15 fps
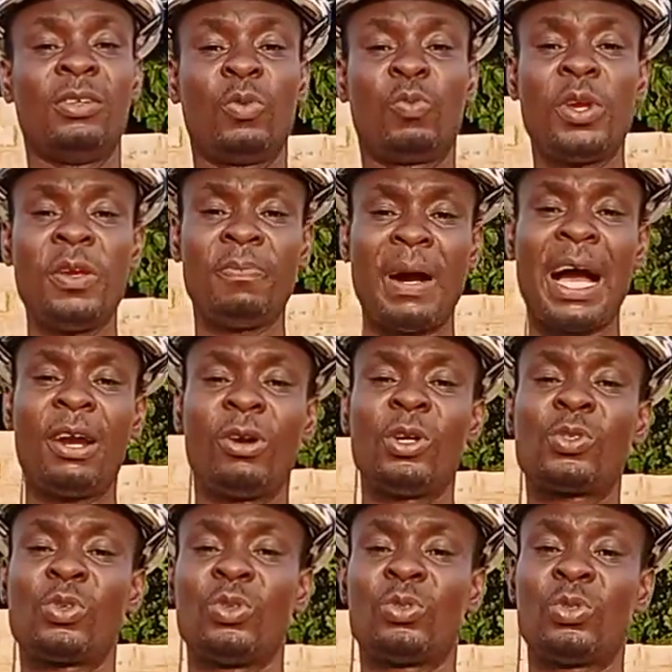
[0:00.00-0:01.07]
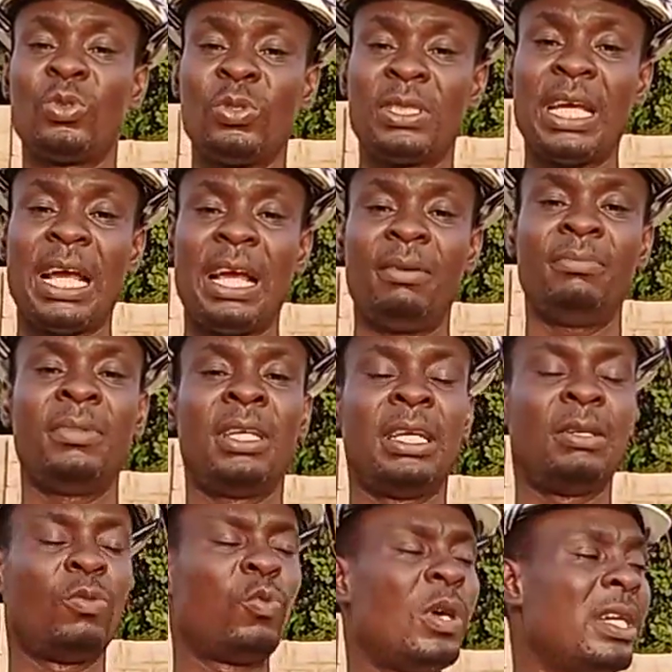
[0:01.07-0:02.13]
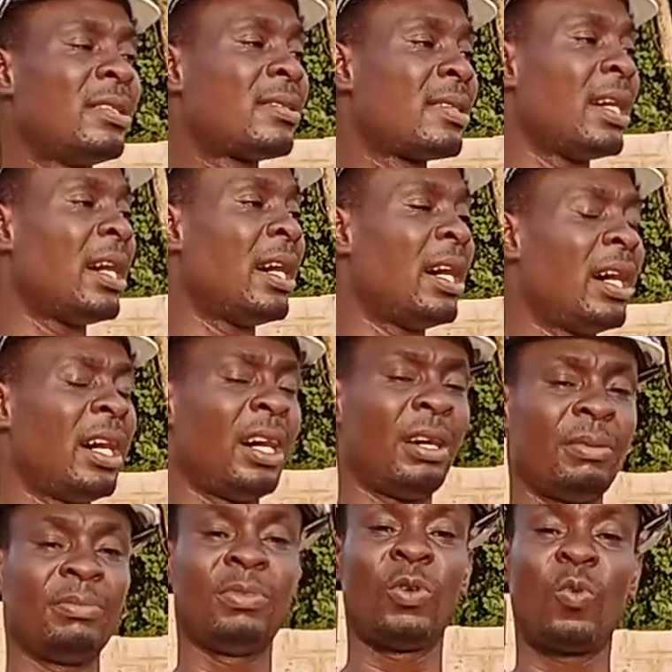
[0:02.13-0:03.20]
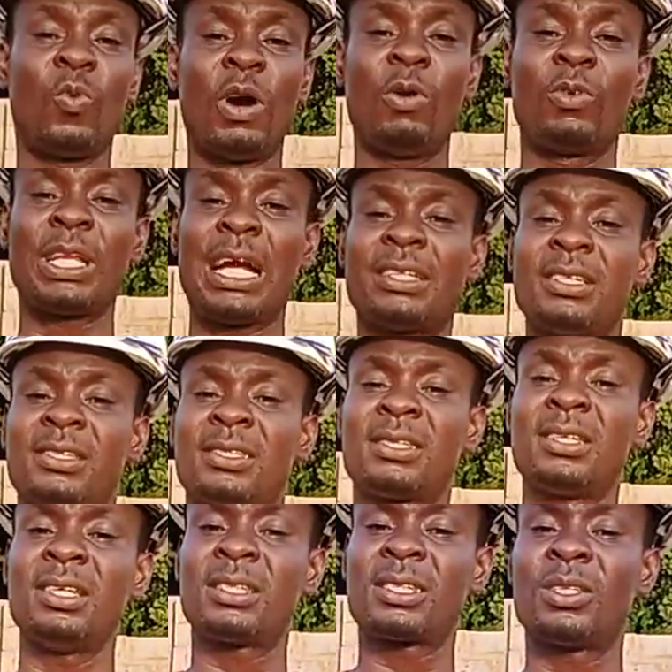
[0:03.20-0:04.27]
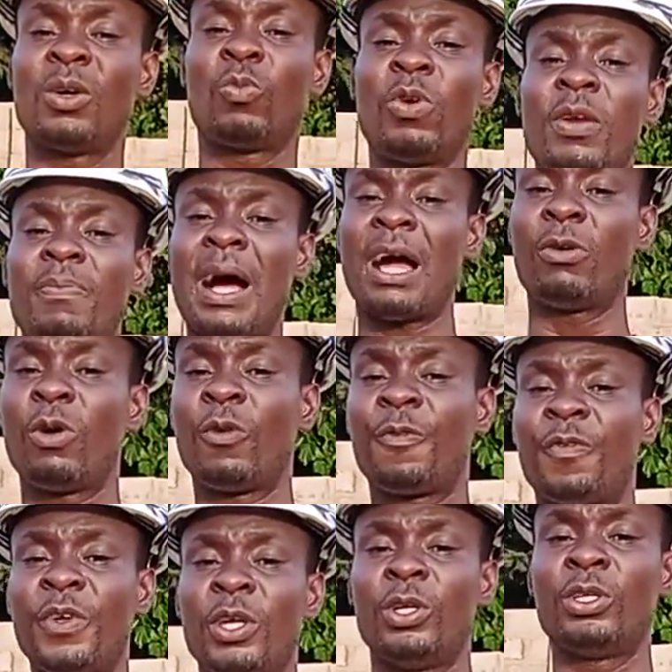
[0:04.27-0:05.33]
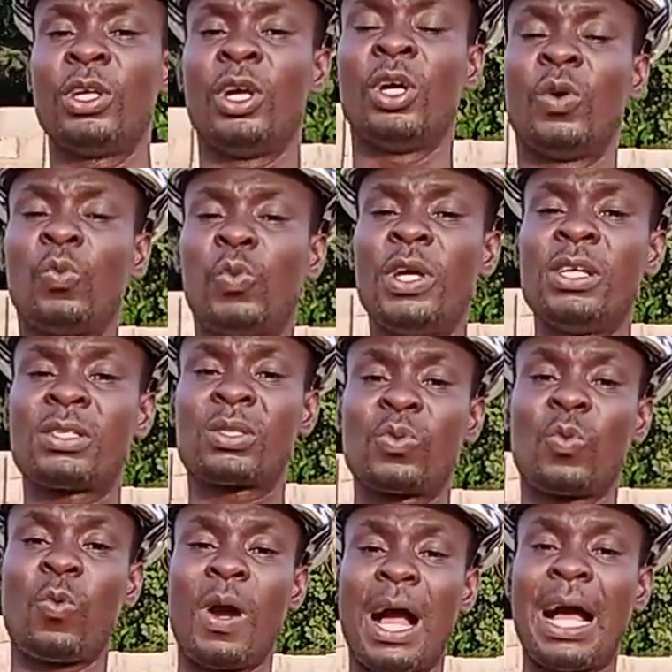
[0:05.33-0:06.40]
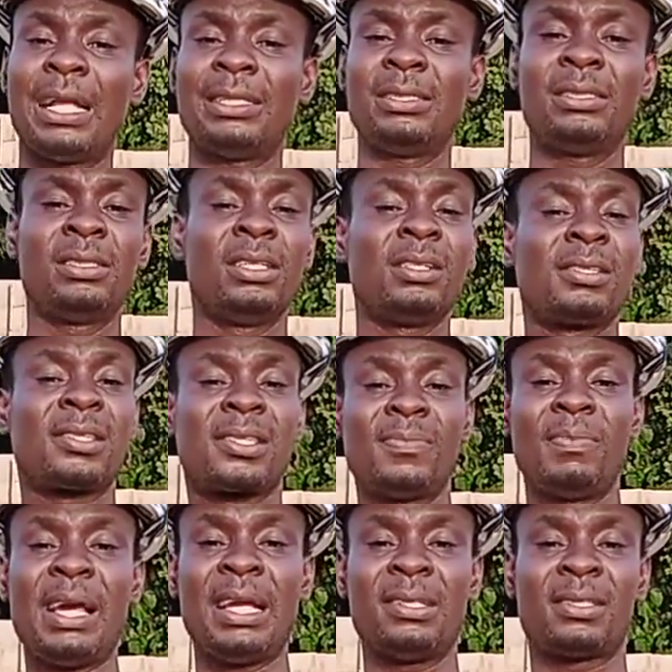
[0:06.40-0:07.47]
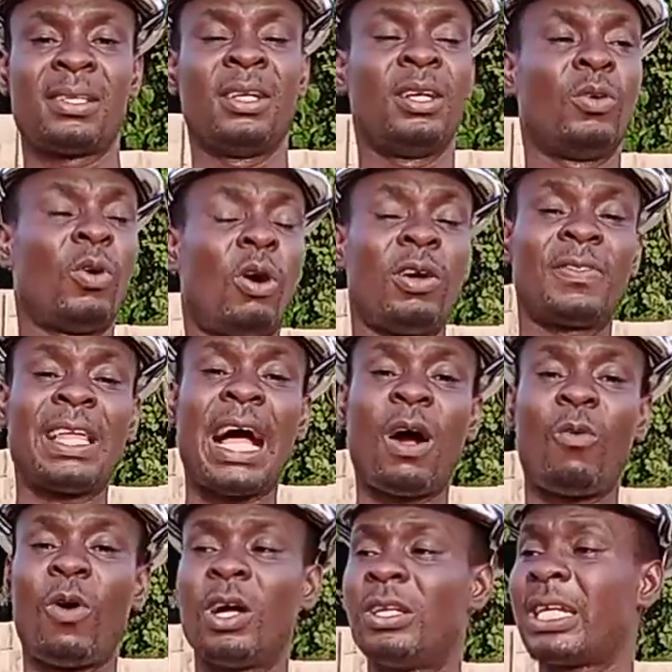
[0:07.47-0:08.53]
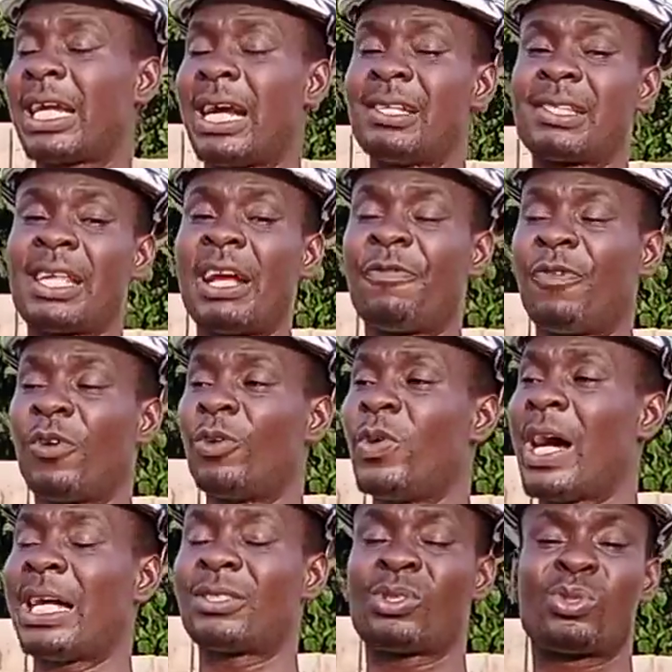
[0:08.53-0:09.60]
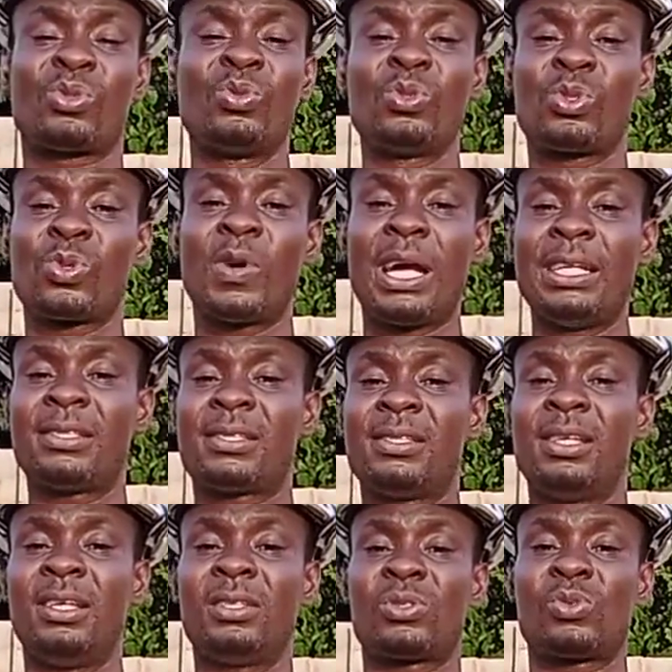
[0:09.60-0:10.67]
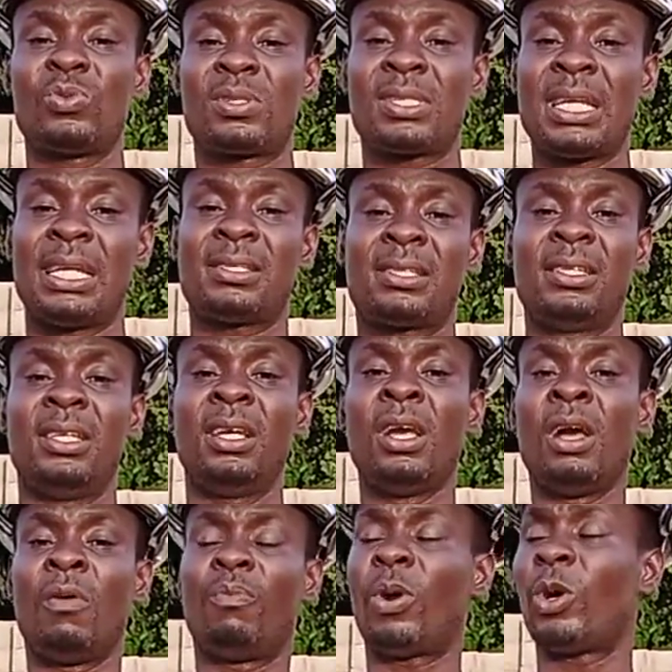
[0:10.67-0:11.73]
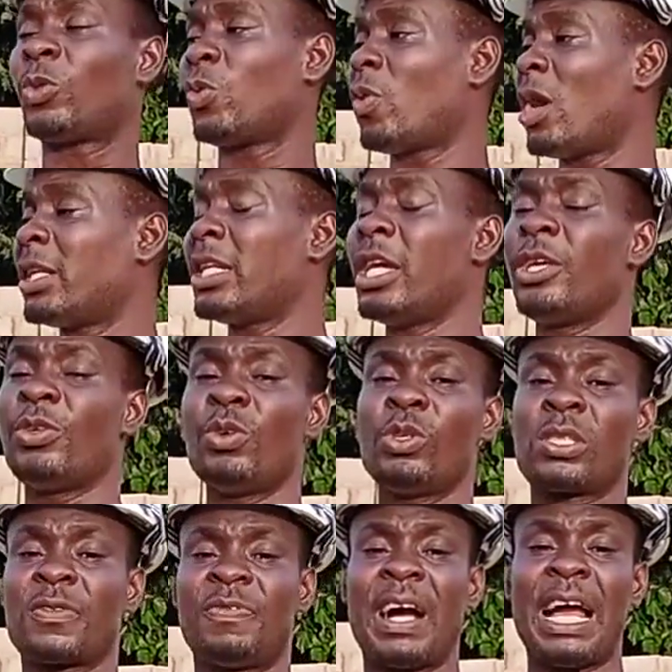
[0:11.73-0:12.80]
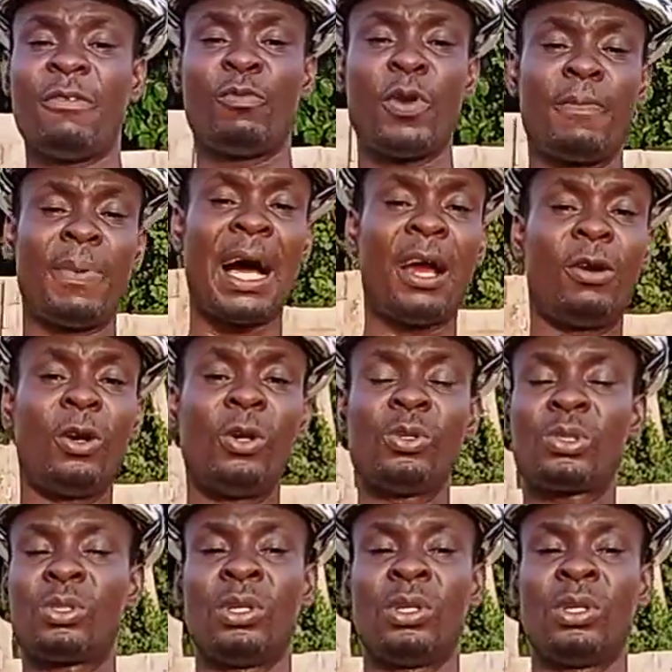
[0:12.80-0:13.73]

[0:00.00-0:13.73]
wheelbarrow to do them with that is 6 wheelbarrow filled with one cement. On that one they can sell for you at 220, 230. But the one they use 5 wheelbarrows,